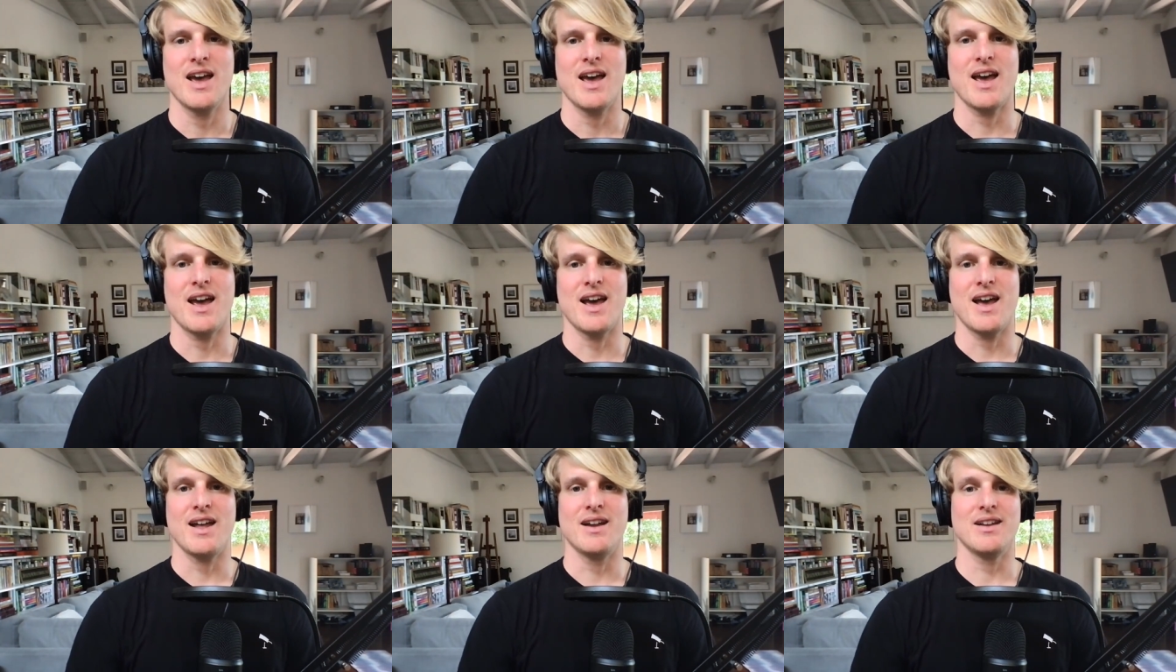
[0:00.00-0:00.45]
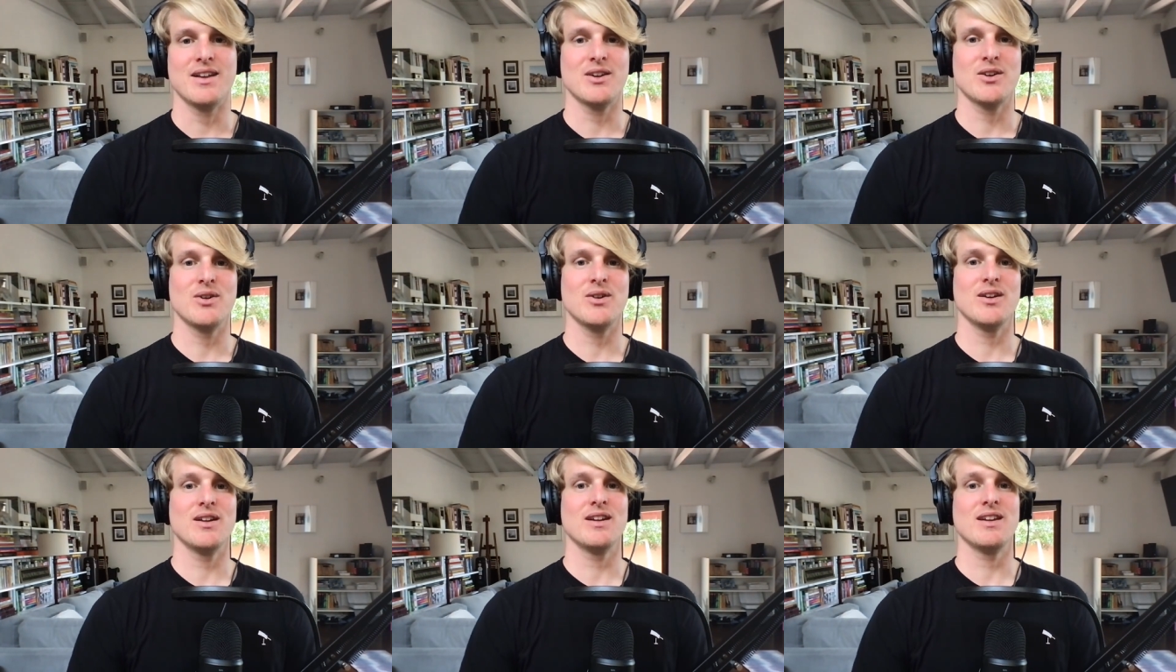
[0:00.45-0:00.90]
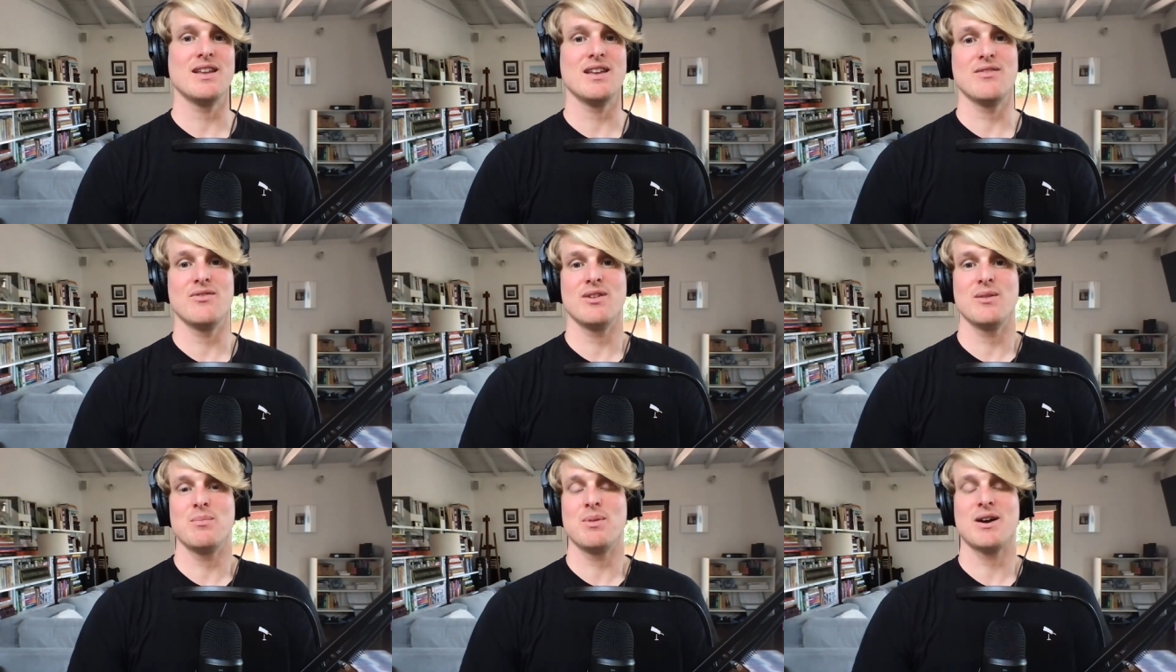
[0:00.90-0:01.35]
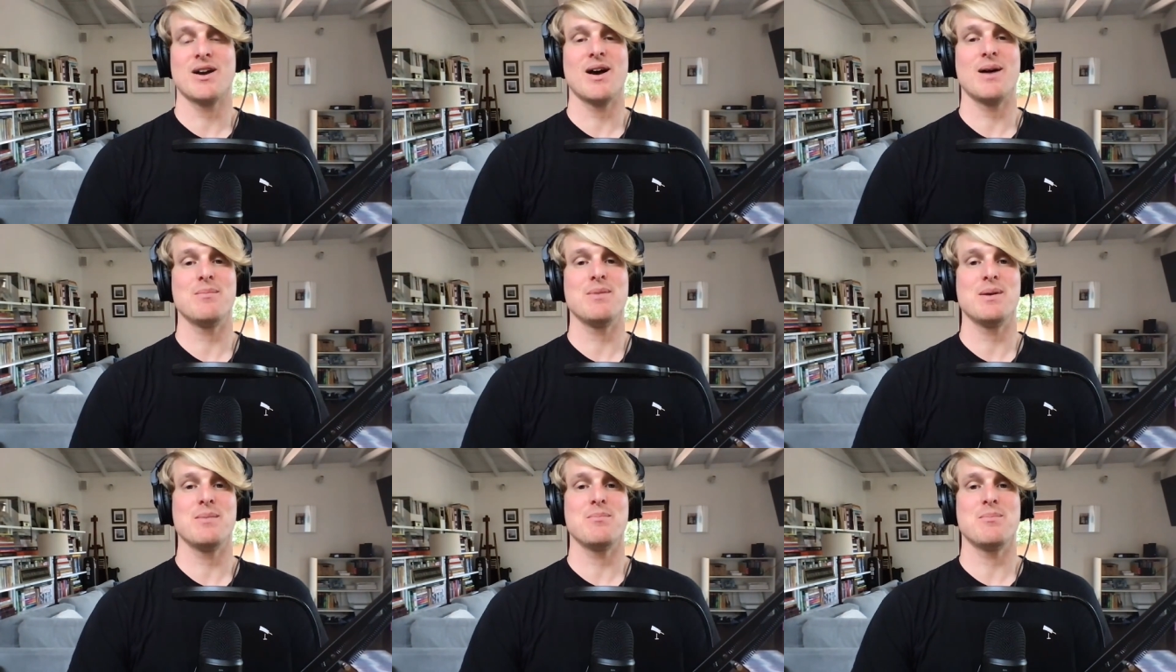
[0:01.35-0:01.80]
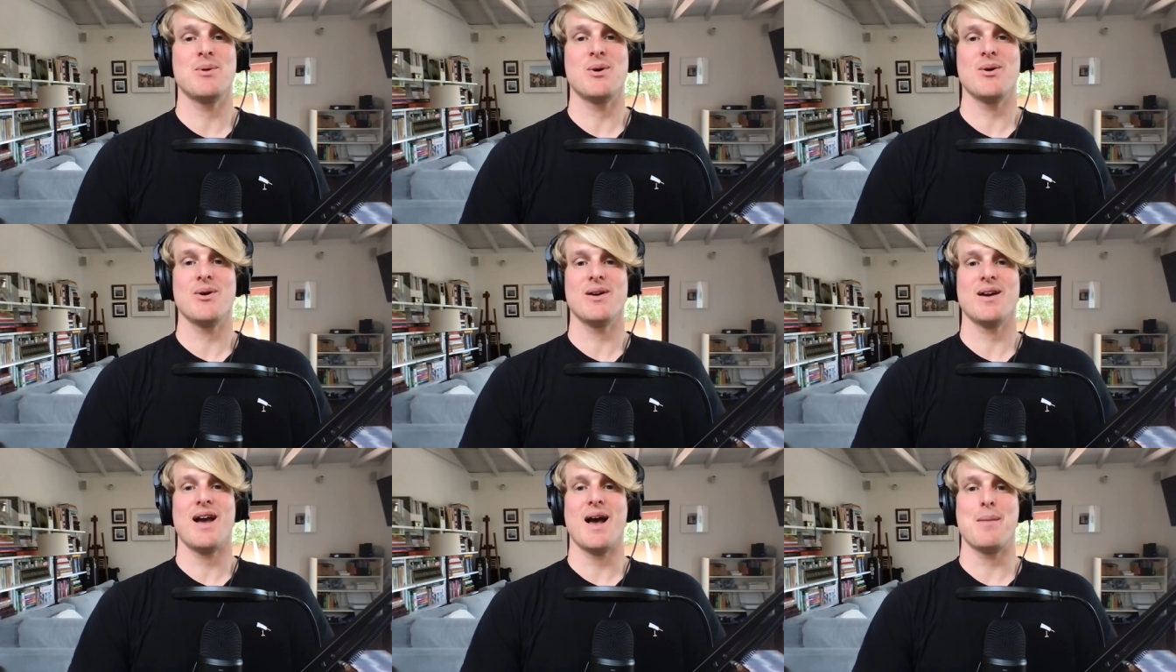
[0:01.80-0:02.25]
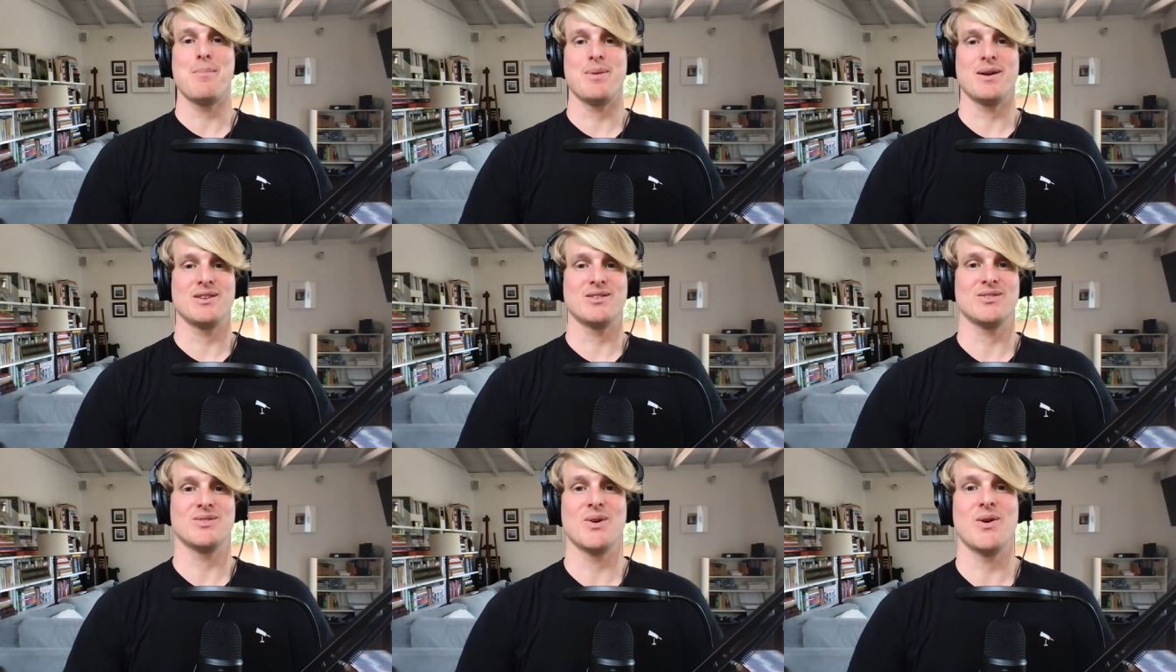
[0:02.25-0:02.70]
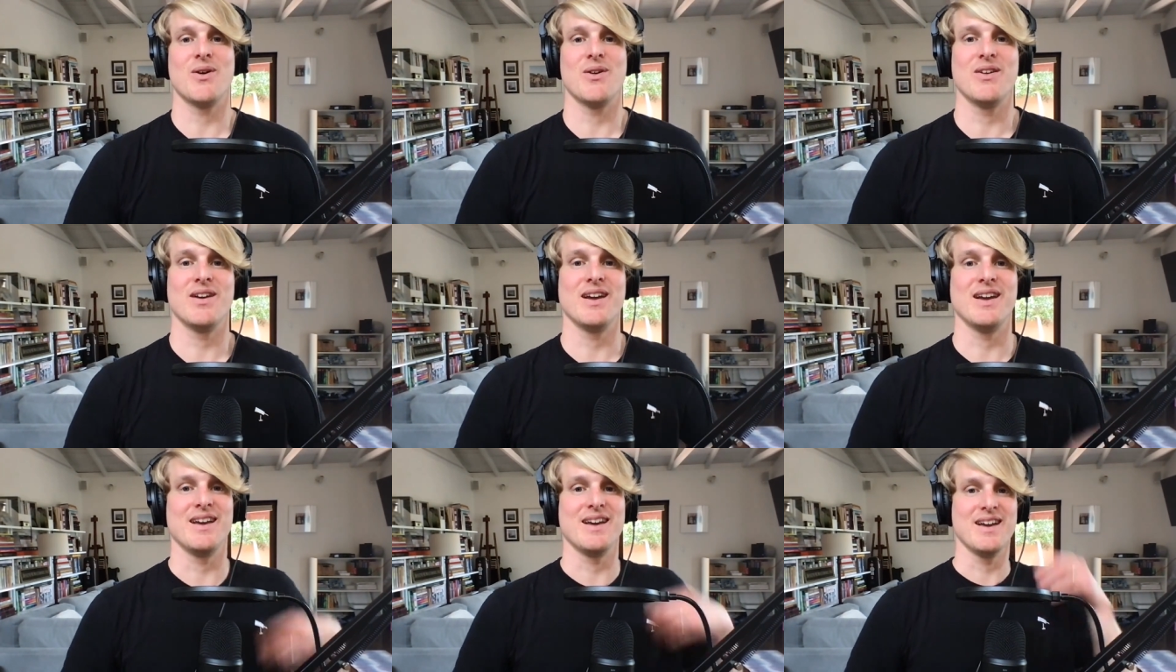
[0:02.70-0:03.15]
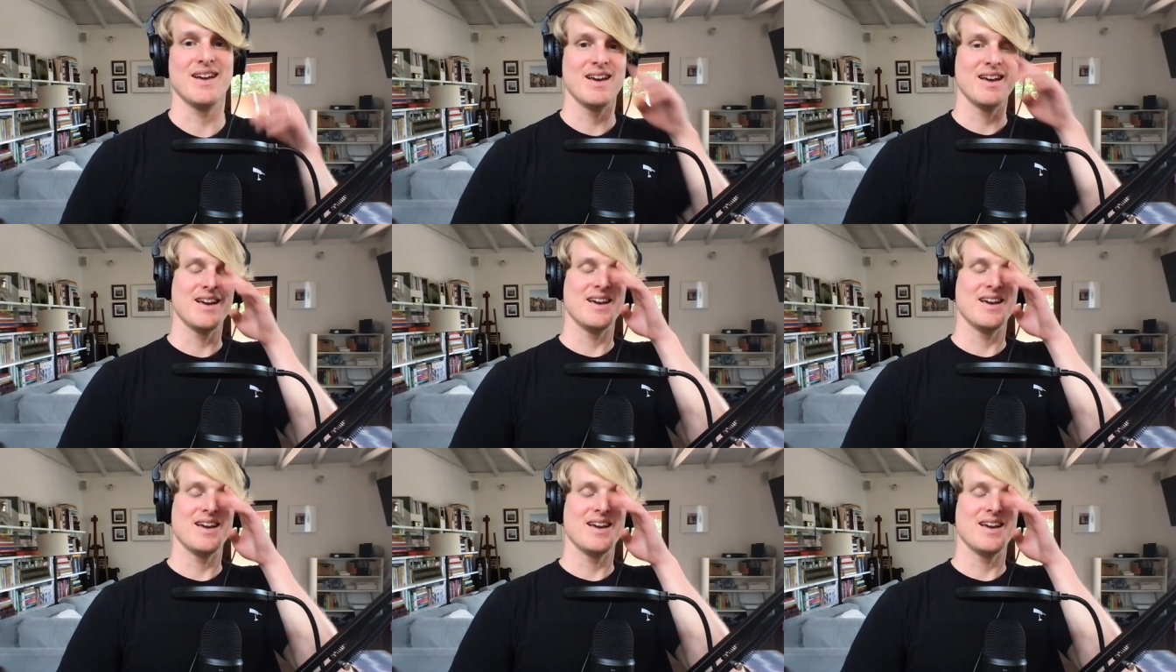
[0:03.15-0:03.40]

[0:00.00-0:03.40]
and it could even become a more epic story